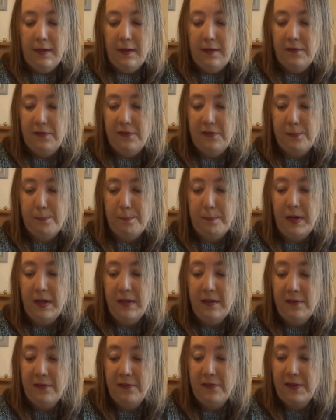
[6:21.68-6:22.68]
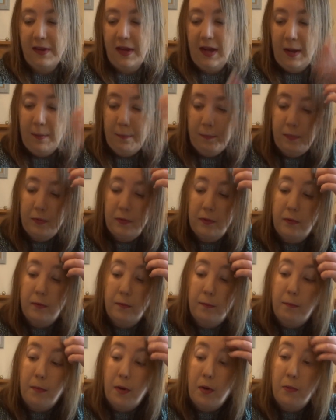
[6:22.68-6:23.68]
spiced apple
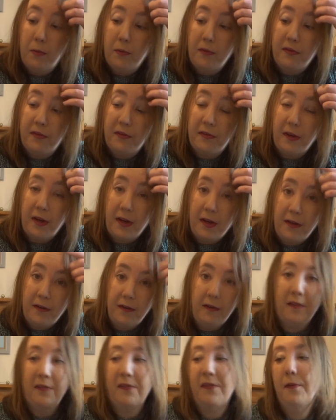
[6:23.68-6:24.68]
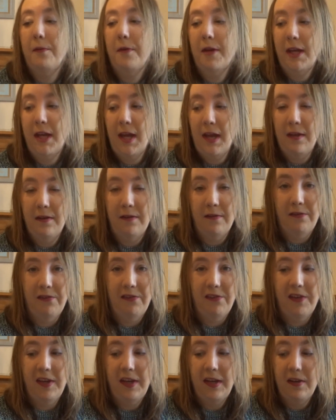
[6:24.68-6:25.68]
mulled cider. So again,
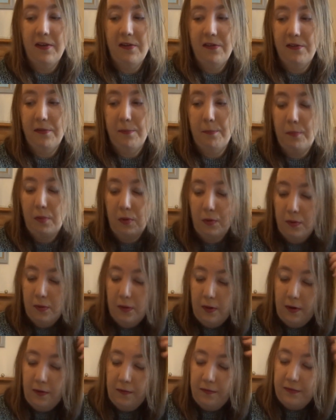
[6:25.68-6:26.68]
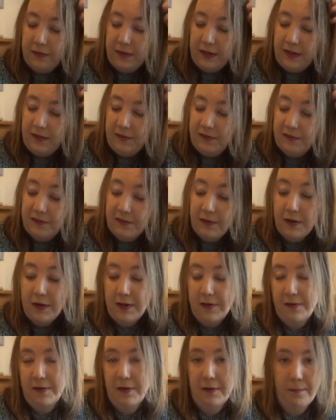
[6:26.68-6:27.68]
sticking to more of the
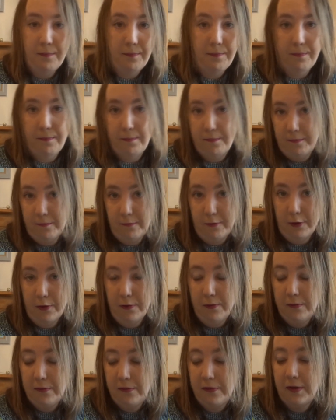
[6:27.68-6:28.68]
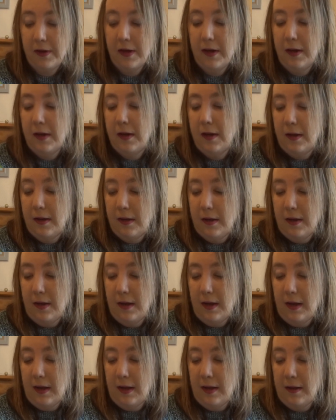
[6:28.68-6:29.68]
cider route.
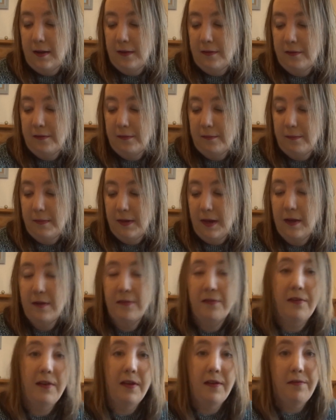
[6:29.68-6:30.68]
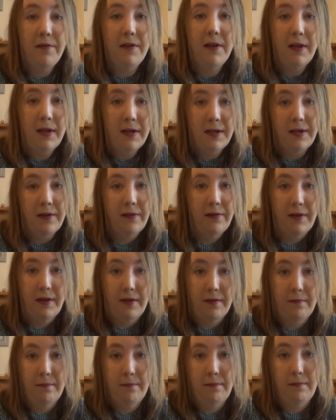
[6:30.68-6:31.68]
And yeah, so if you like
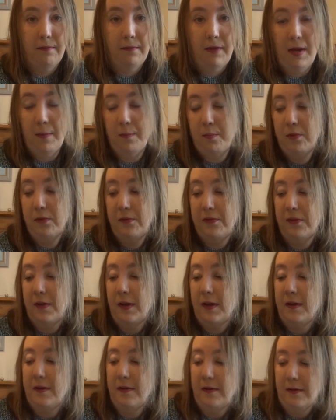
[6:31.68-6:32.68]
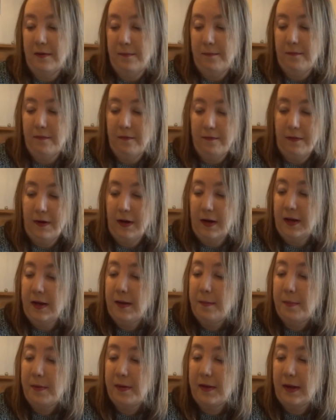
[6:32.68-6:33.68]
that apple cider
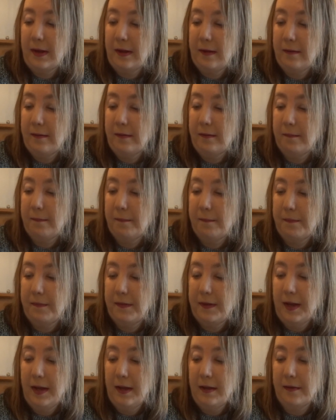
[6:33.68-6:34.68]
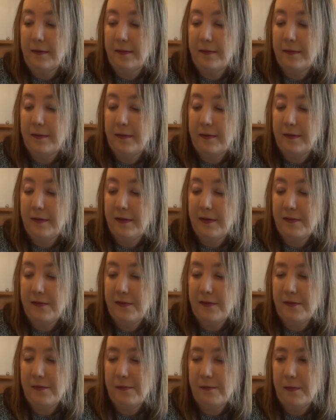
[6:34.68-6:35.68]
vibe, then yeah, this
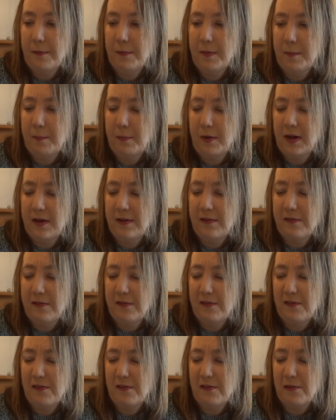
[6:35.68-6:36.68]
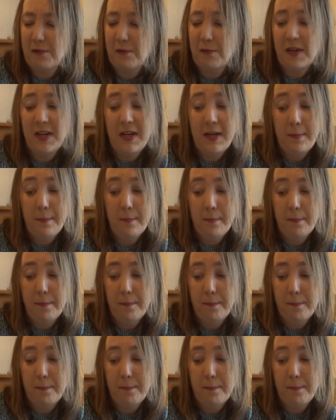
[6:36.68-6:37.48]
is from the brand Three